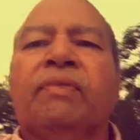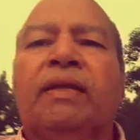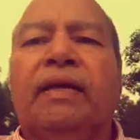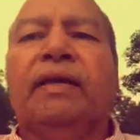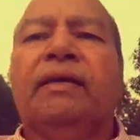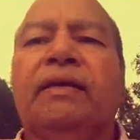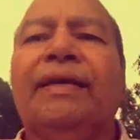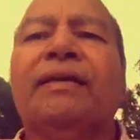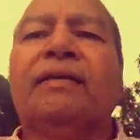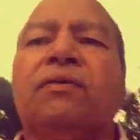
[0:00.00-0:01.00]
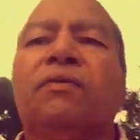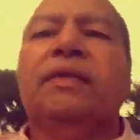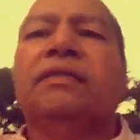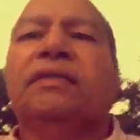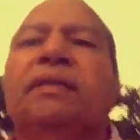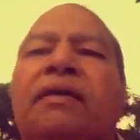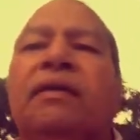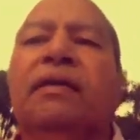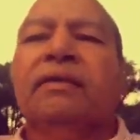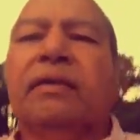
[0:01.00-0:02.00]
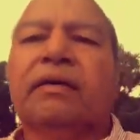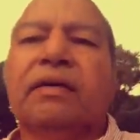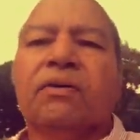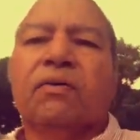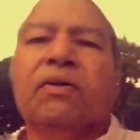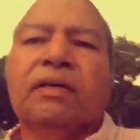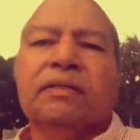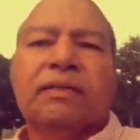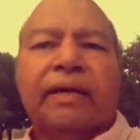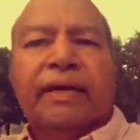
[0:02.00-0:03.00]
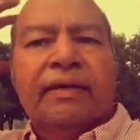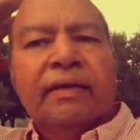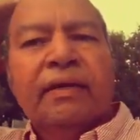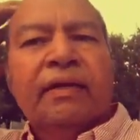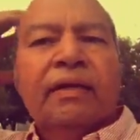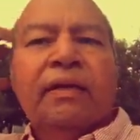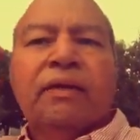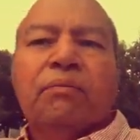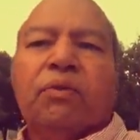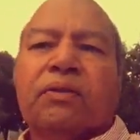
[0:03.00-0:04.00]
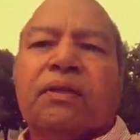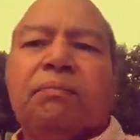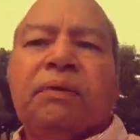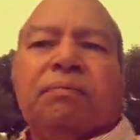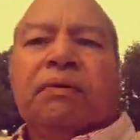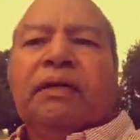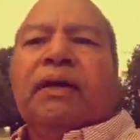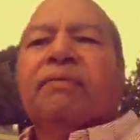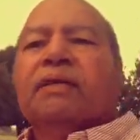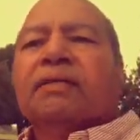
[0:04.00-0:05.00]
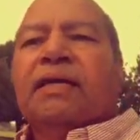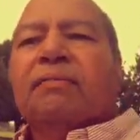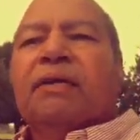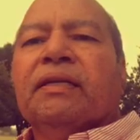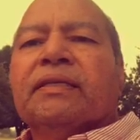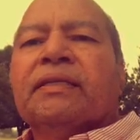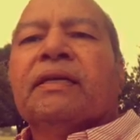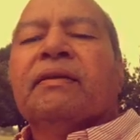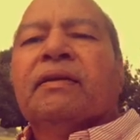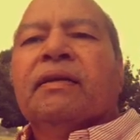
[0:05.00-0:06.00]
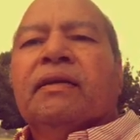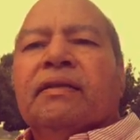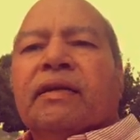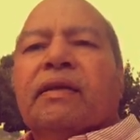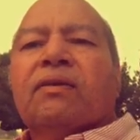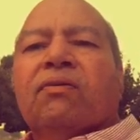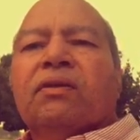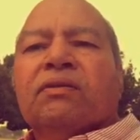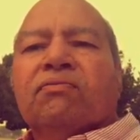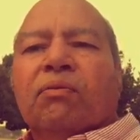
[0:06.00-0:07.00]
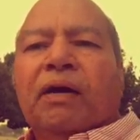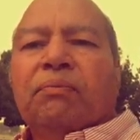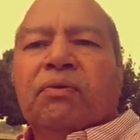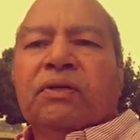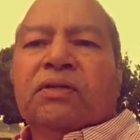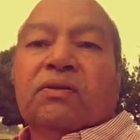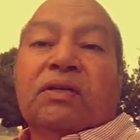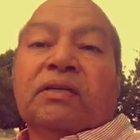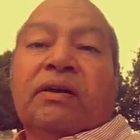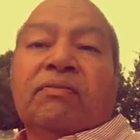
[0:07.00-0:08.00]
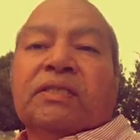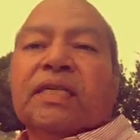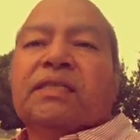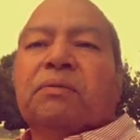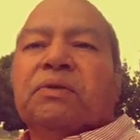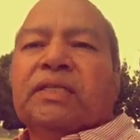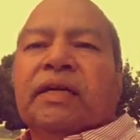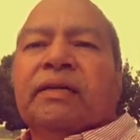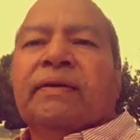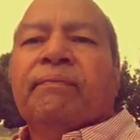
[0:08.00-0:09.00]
in identical twins, the concordance, like both the people having the same illness, the concordance for bipolar disorder is around 60%.